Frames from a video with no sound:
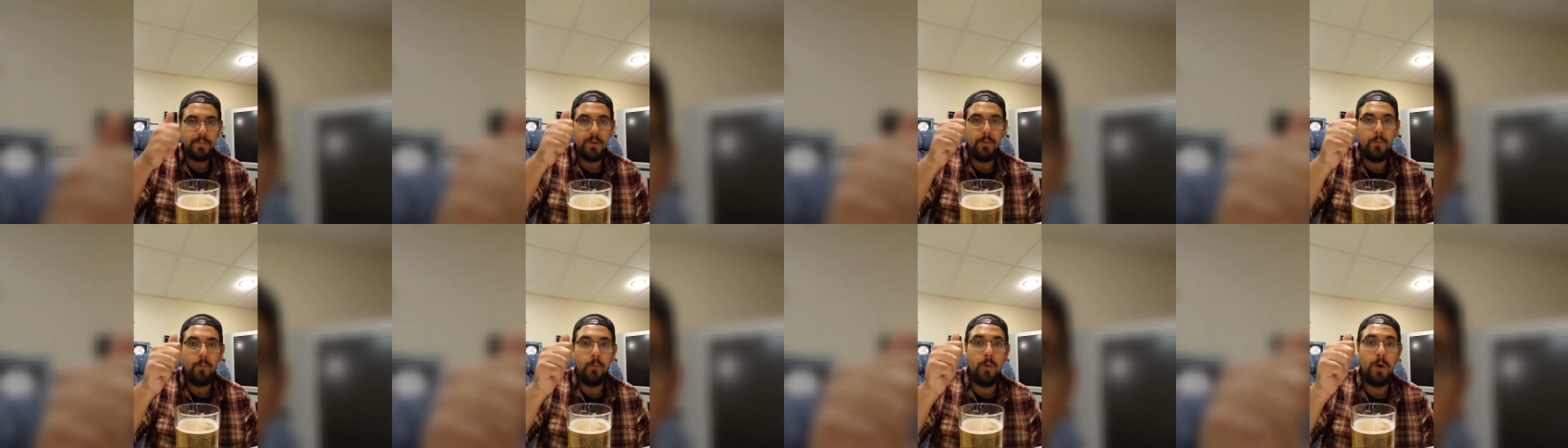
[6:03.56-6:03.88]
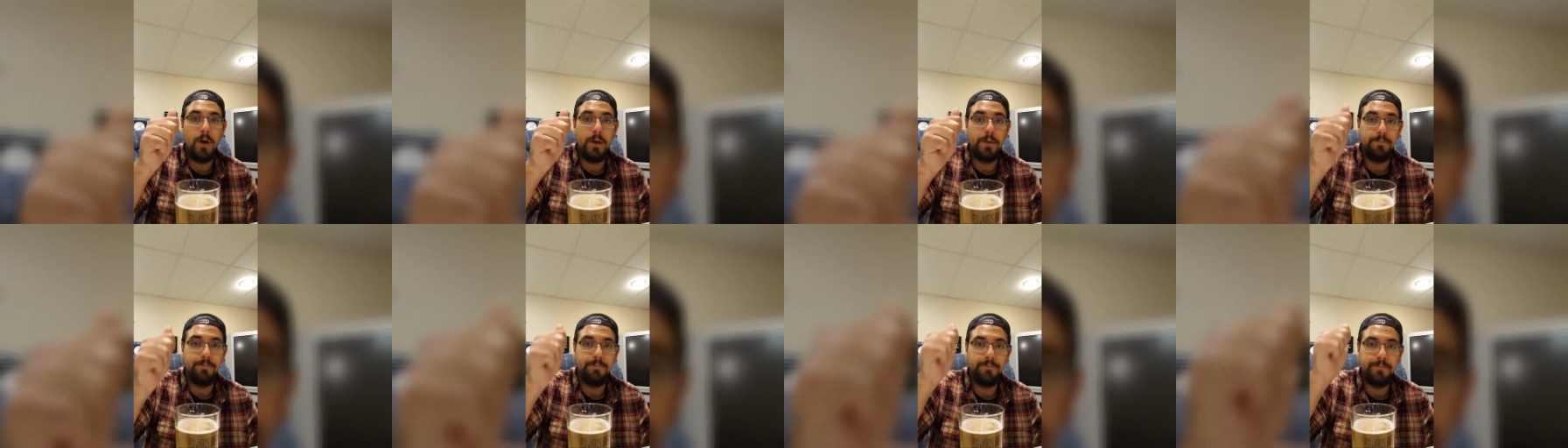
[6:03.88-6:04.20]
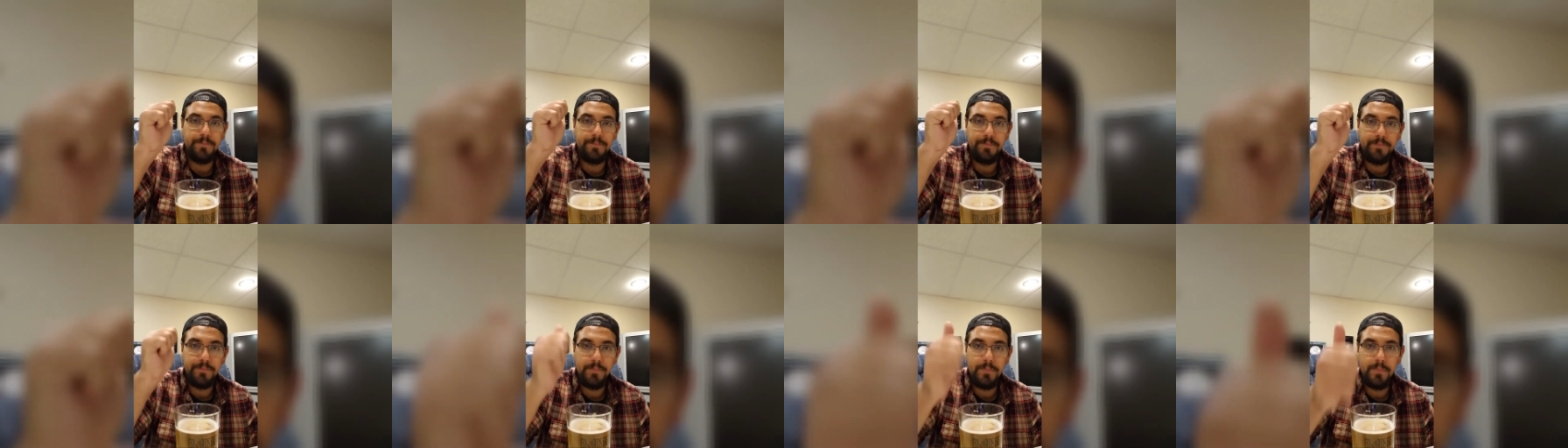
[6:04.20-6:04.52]
1,
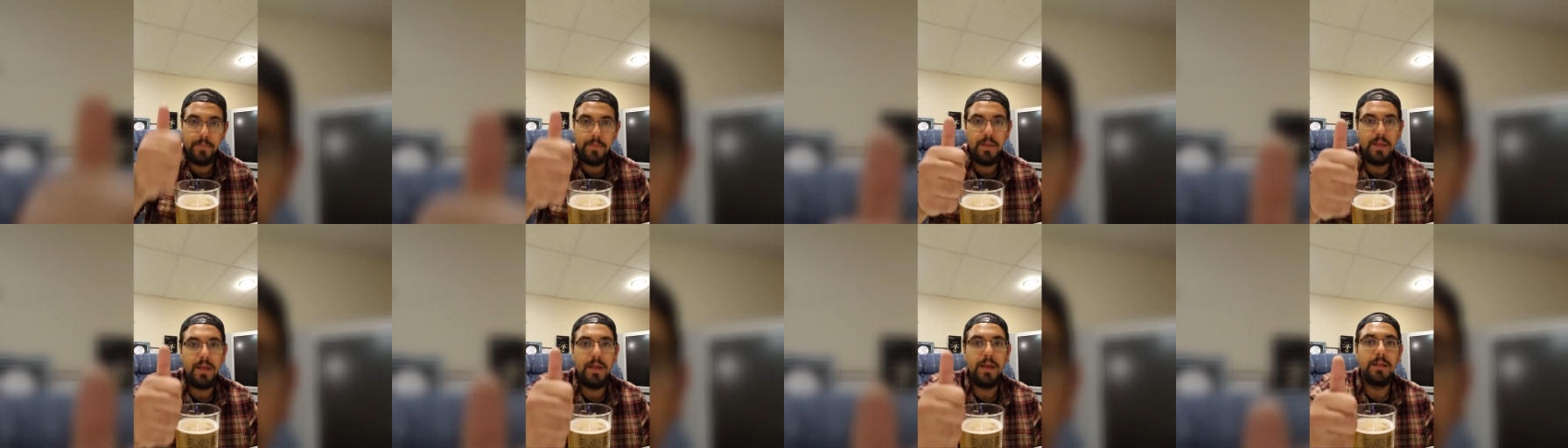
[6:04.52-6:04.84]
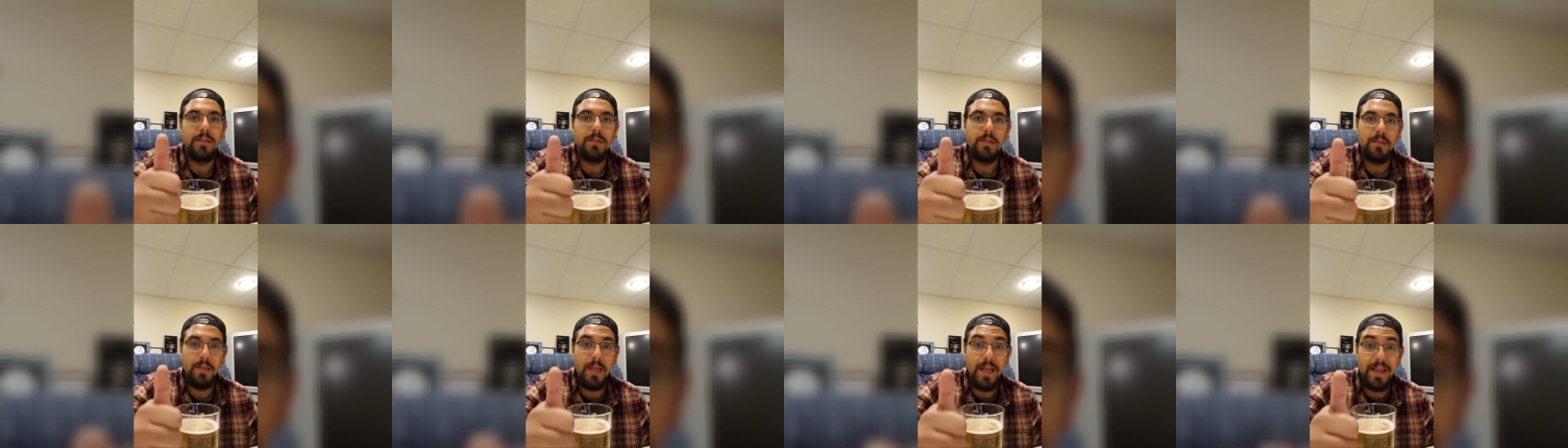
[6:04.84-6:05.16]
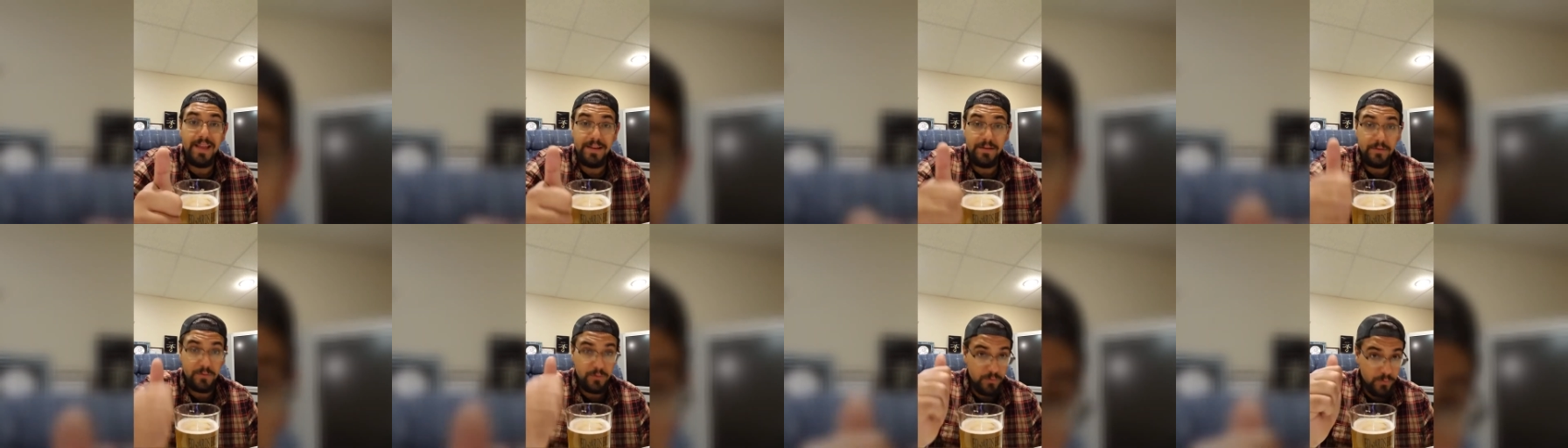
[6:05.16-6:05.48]
it's
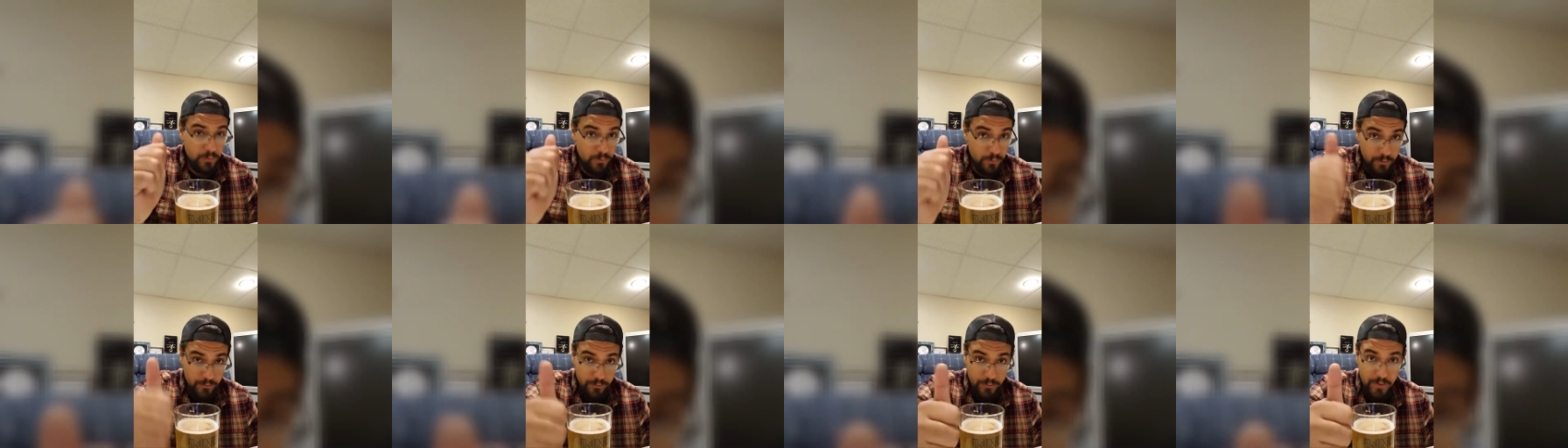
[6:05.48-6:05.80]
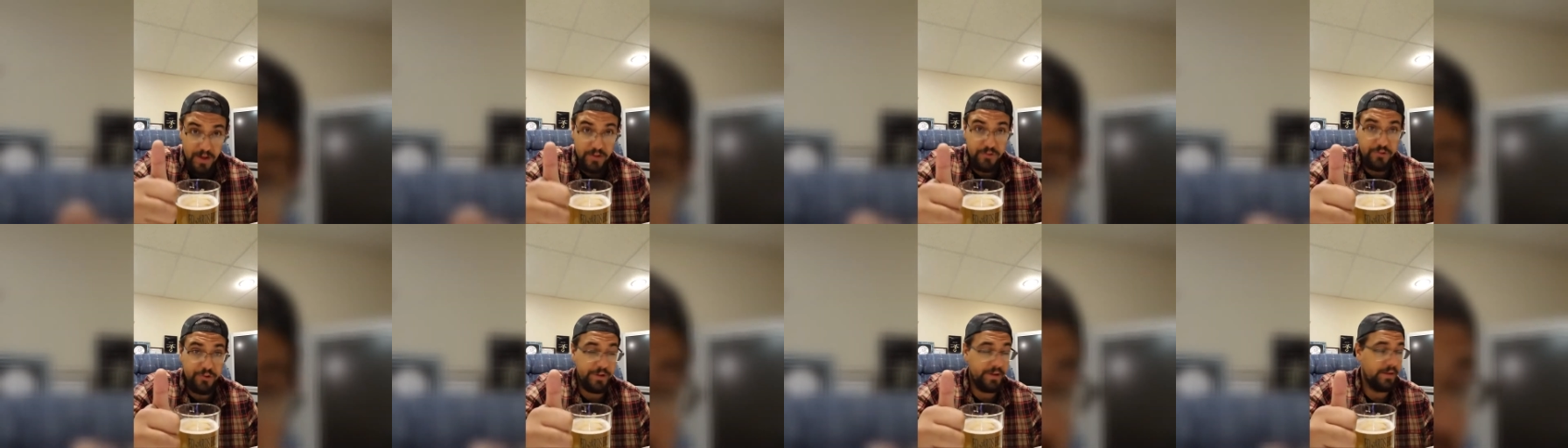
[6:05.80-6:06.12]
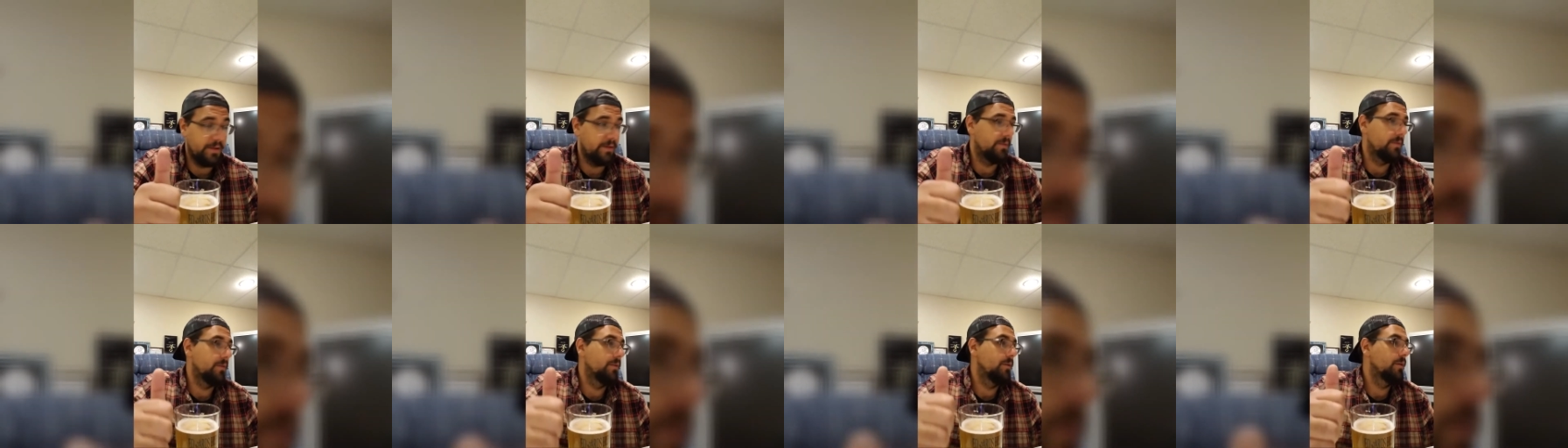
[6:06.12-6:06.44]
light,
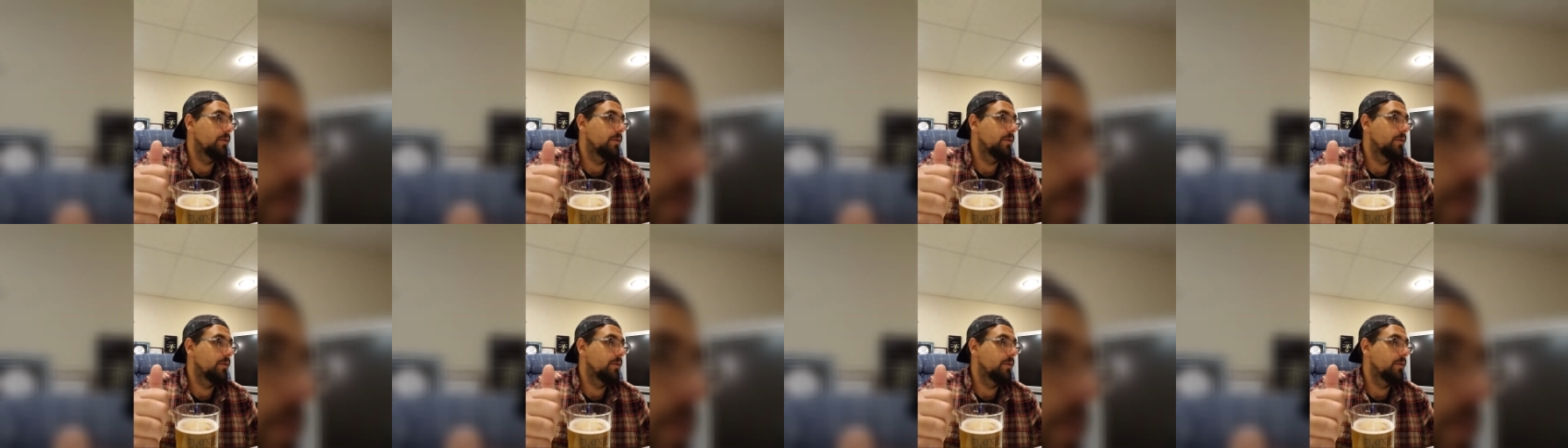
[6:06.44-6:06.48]
refreshing.